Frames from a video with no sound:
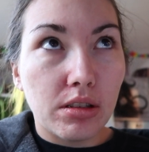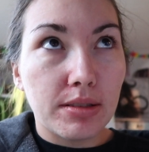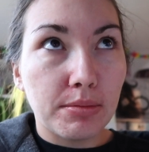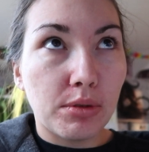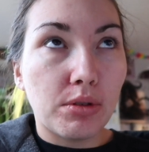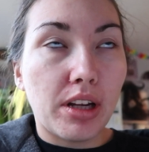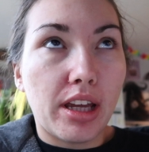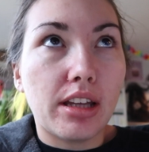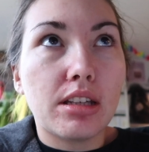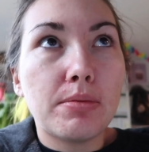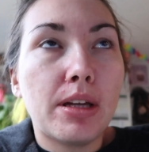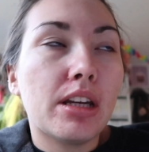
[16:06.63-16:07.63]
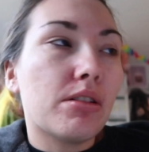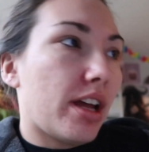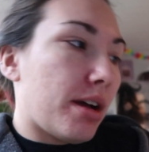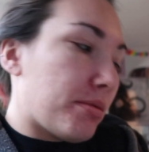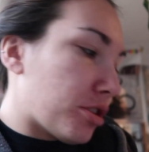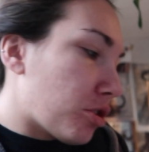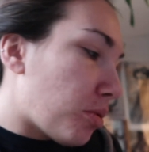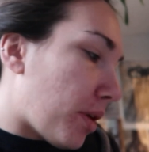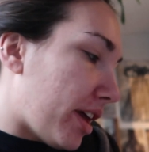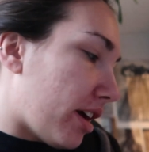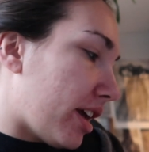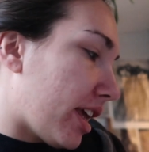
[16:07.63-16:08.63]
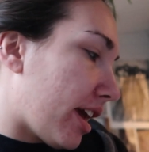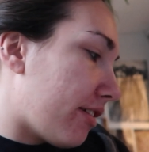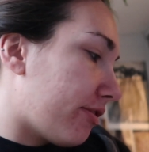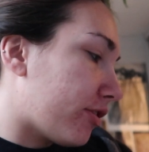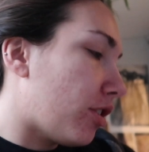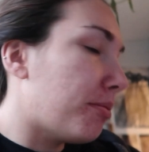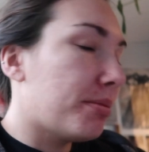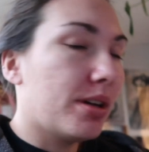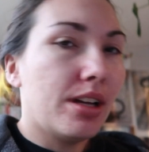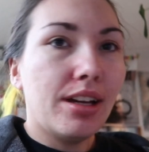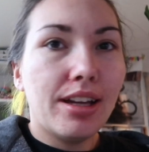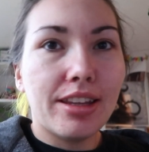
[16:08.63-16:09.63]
this morning, depending on how much quiet I get from